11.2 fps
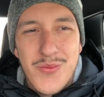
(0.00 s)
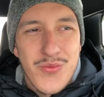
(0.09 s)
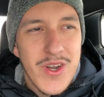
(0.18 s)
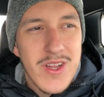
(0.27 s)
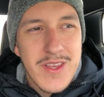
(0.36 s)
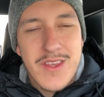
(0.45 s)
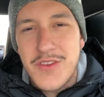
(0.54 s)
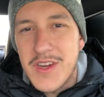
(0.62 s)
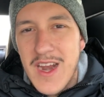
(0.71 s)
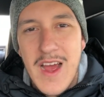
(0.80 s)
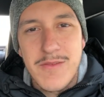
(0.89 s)
really,
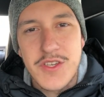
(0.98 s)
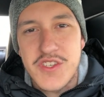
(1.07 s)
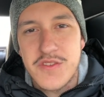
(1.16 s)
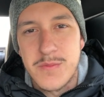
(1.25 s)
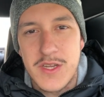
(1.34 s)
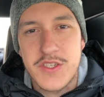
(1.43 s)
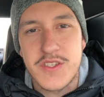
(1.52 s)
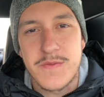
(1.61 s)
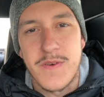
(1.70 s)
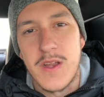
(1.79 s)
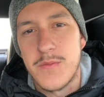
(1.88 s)
you're going to have just as much
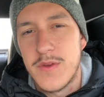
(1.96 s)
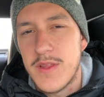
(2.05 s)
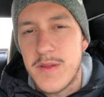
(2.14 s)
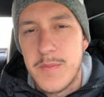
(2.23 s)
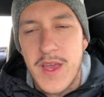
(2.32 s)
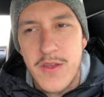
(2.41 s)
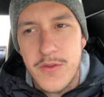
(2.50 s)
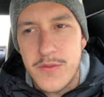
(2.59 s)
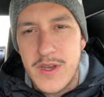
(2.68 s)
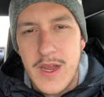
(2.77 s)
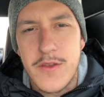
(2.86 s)
as fun with a manual
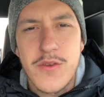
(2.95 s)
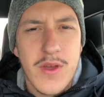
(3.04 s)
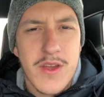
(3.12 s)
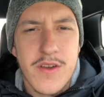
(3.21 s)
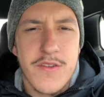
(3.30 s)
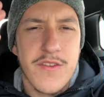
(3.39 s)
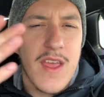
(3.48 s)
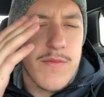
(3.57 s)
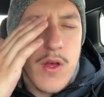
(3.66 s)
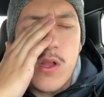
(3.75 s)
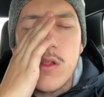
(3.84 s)
392, and you're going to
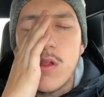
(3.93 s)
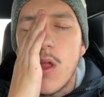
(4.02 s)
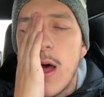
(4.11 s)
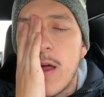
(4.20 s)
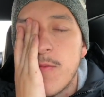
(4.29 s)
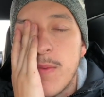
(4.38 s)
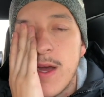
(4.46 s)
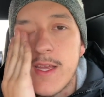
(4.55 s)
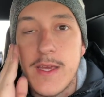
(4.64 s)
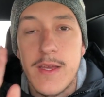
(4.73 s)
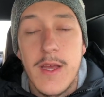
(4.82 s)
save a lot of
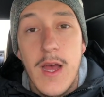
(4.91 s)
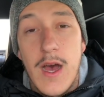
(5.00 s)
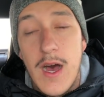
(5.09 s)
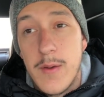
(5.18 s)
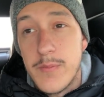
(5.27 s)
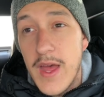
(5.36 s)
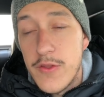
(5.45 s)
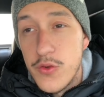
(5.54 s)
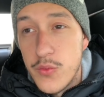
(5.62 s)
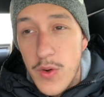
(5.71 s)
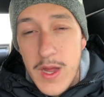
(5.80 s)
money. That
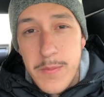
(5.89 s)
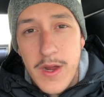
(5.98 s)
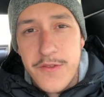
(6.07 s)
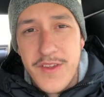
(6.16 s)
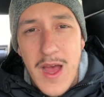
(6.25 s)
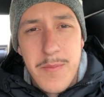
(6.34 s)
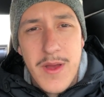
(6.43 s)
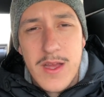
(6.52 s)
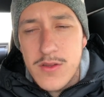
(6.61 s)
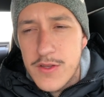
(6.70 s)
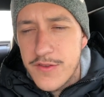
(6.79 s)
new wide body scat
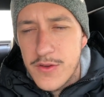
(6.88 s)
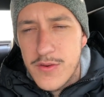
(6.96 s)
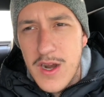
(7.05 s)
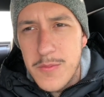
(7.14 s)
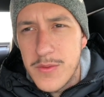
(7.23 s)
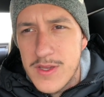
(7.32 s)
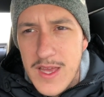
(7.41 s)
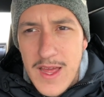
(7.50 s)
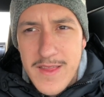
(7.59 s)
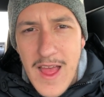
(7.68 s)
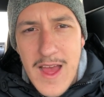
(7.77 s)
pack looks incredible.
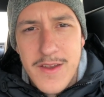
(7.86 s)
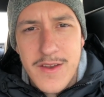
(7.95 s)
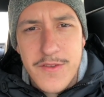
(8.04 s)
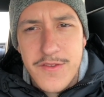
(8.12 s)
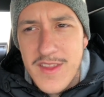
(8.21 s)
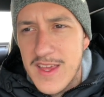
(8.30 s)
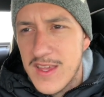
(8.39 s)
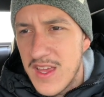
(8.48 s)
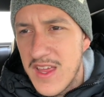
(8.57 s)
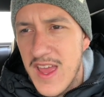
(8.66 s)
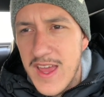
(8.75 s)
Get that in a stick.
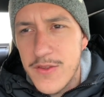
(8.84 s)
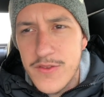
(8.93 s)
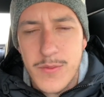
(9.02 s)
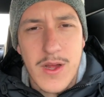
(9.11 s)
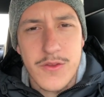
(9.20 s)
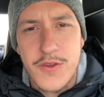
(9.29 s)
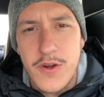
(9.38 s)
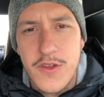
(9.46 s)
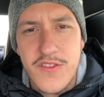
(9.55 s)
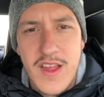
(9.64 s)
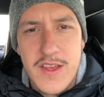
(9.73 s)
It handles around
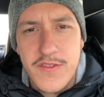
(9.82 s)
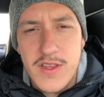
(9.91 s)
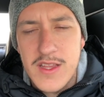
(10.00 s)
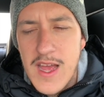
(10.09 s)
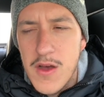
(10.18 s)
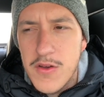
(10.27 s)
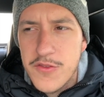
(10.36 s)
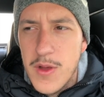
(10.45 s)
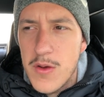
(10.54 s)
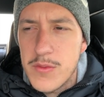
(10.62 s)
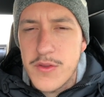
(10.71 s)
turns nicely now as
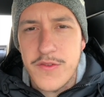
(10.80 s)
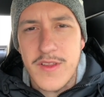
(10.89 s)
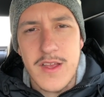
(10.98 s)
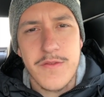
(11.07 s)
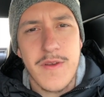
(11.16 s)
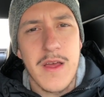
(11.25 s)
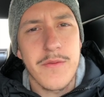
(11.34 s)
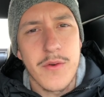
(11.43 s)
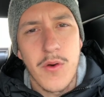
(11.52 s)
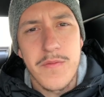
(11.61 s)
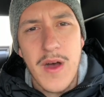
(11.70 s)
well with those nice fat
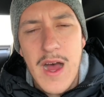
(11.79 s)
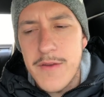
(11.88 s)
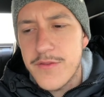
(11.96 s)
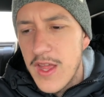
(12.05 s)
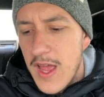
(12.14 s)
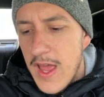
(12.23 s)
305s,